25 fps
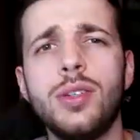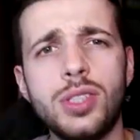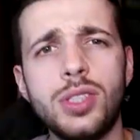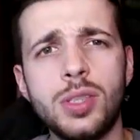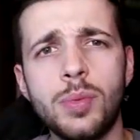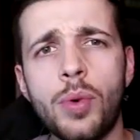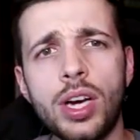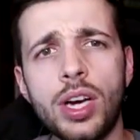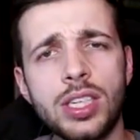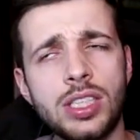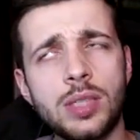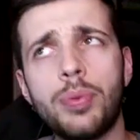to
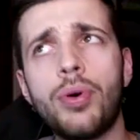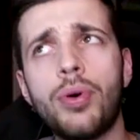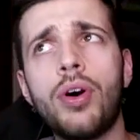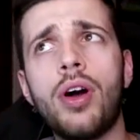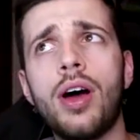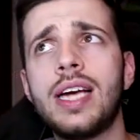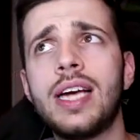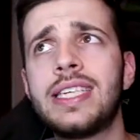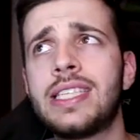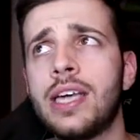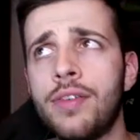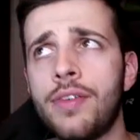my
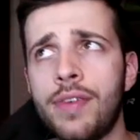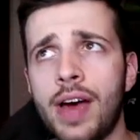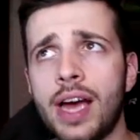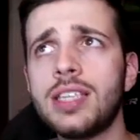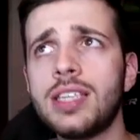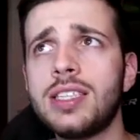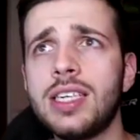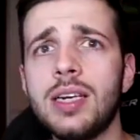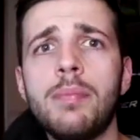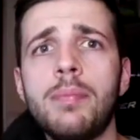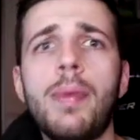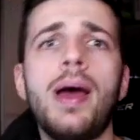surprise, I've
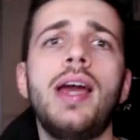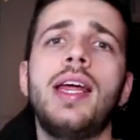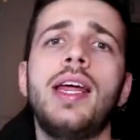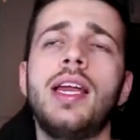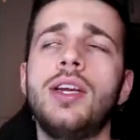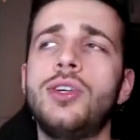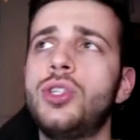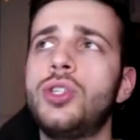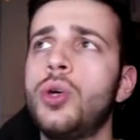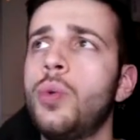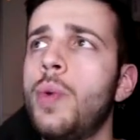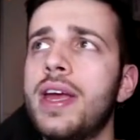actually
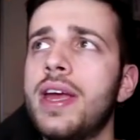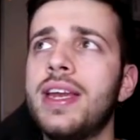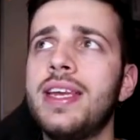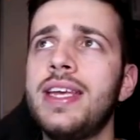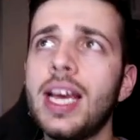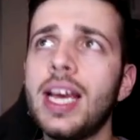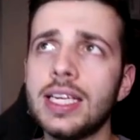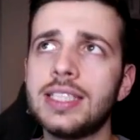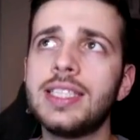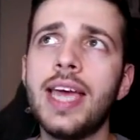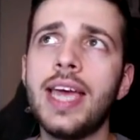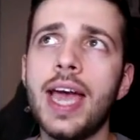managed to win
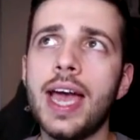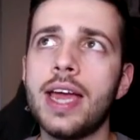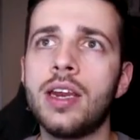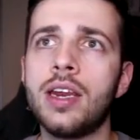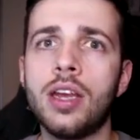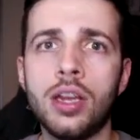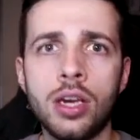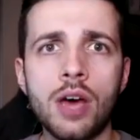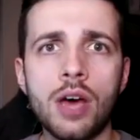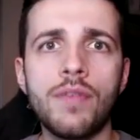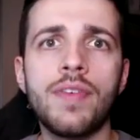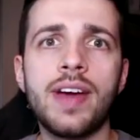yet again
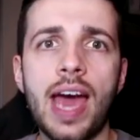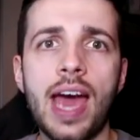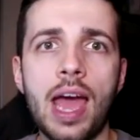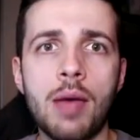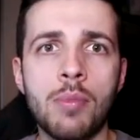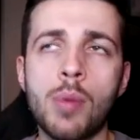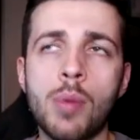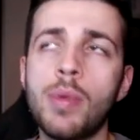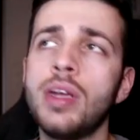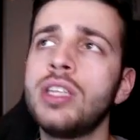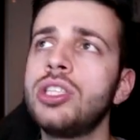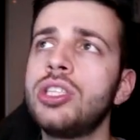another
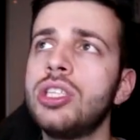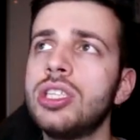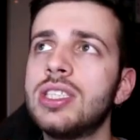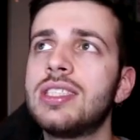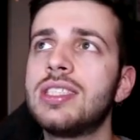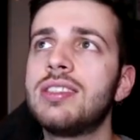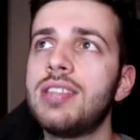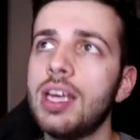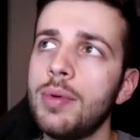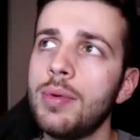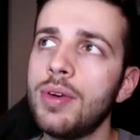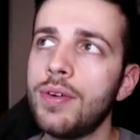game. I'm into the
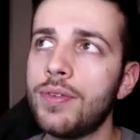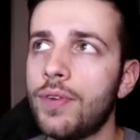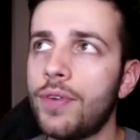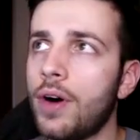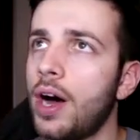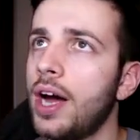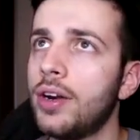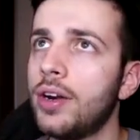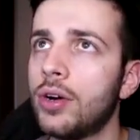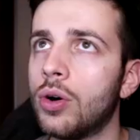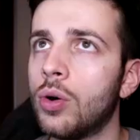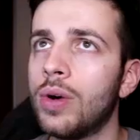
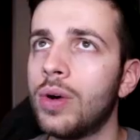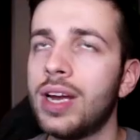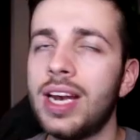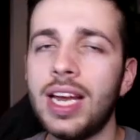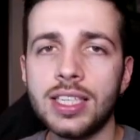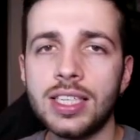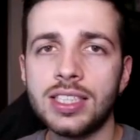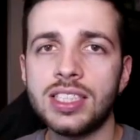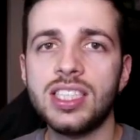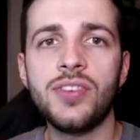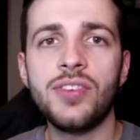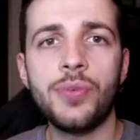semi-final.
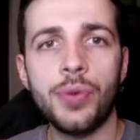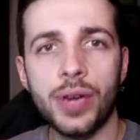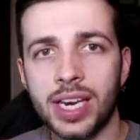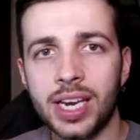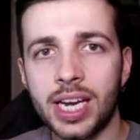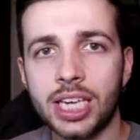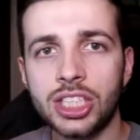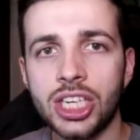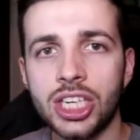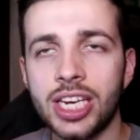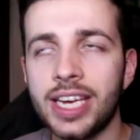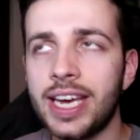Let's see if we can
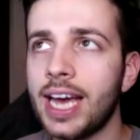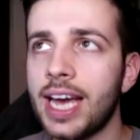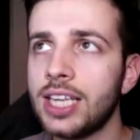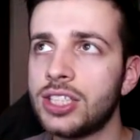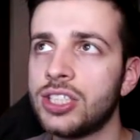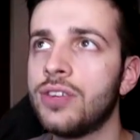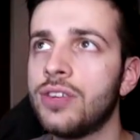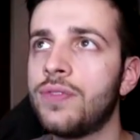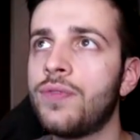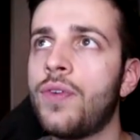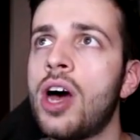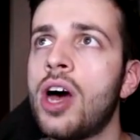actually get
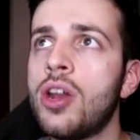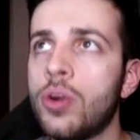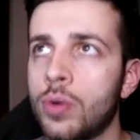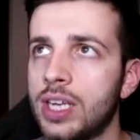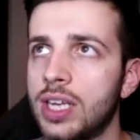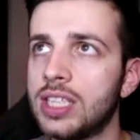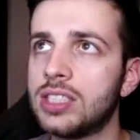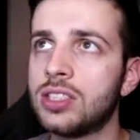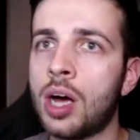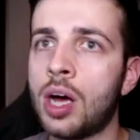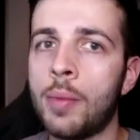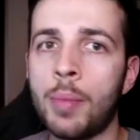to the final
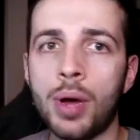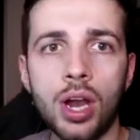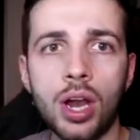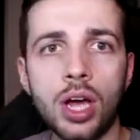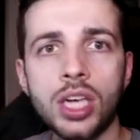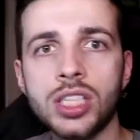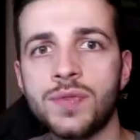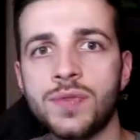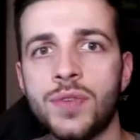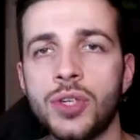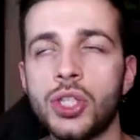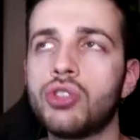this time. My
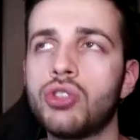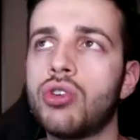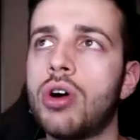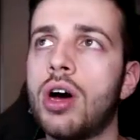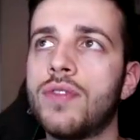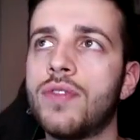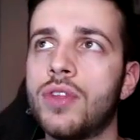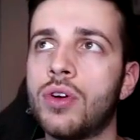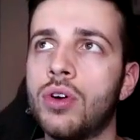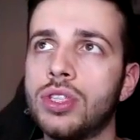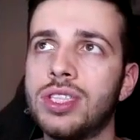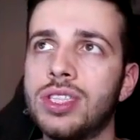last FUT
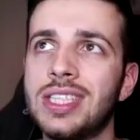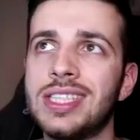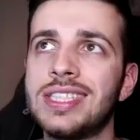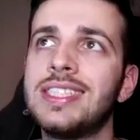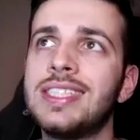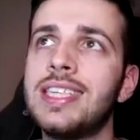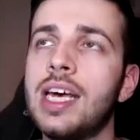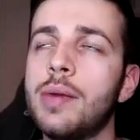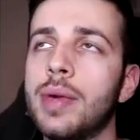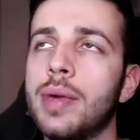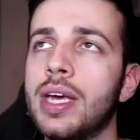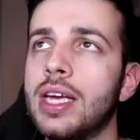Draft, I got to the
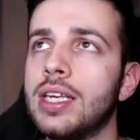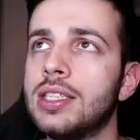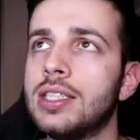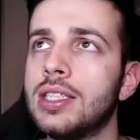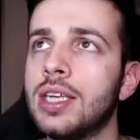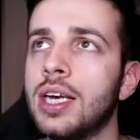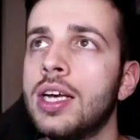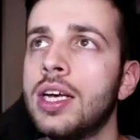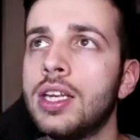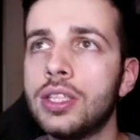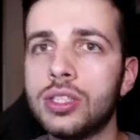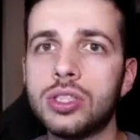semis.
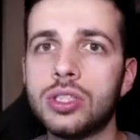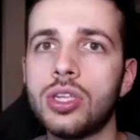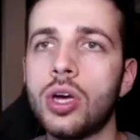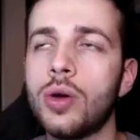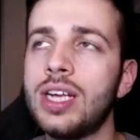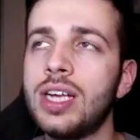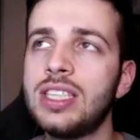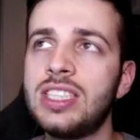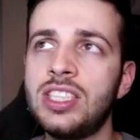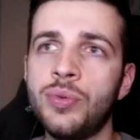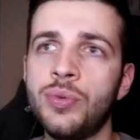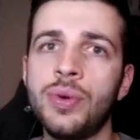So
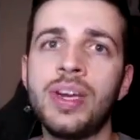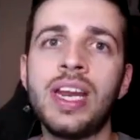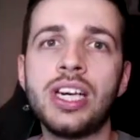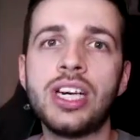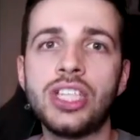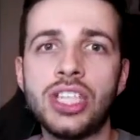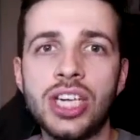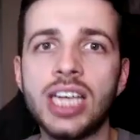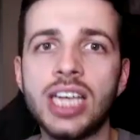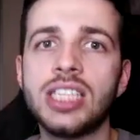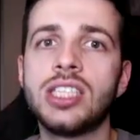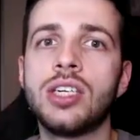let's see if we can
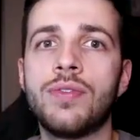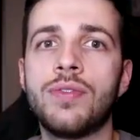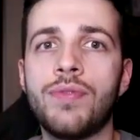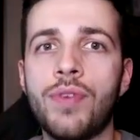actually get to the